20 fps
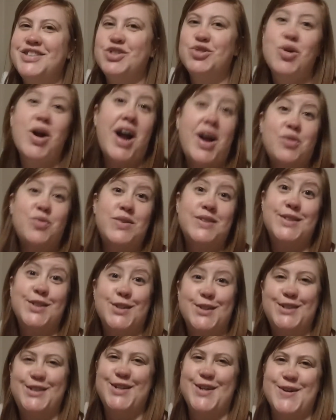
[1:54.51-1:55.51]

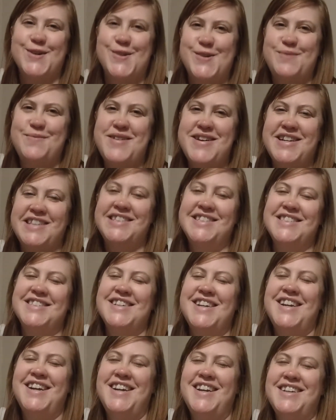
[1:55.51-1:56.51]
Tri-Wizard Tournament
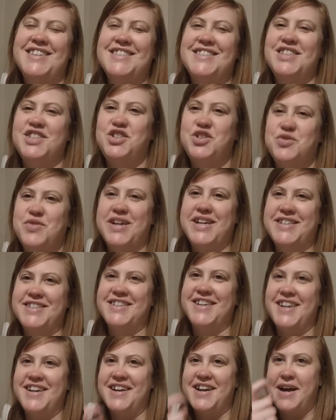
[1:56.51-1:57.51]

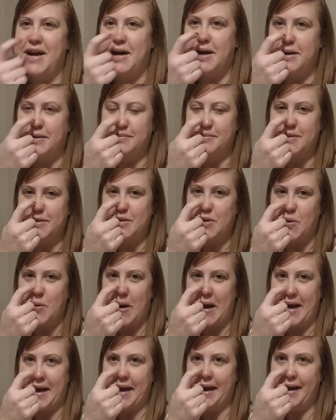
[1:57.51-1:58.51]
situation. Um, so
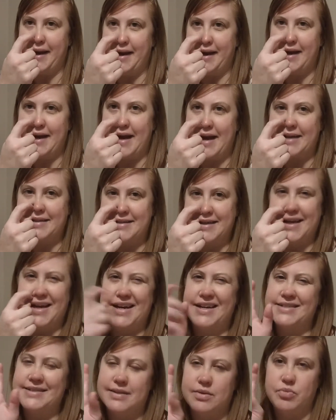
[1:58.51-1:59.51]
I had to
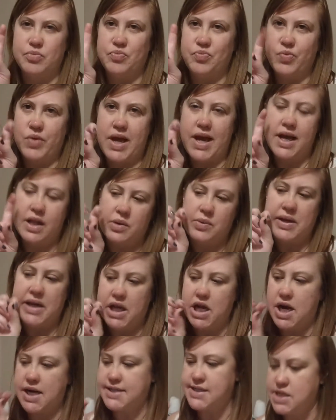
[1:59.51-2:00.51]
get us some
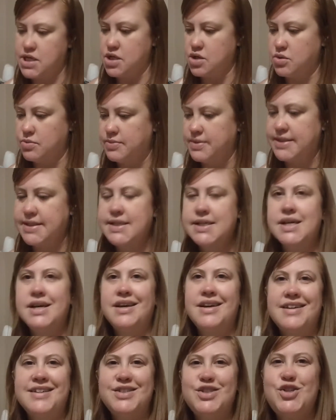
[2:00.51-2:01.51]
Halloween costumes
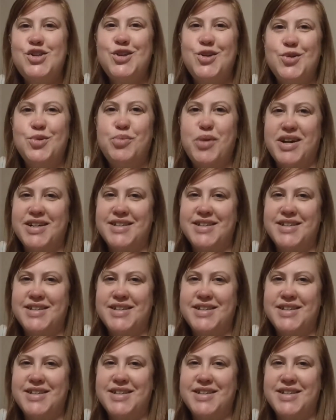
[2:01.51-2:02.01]
to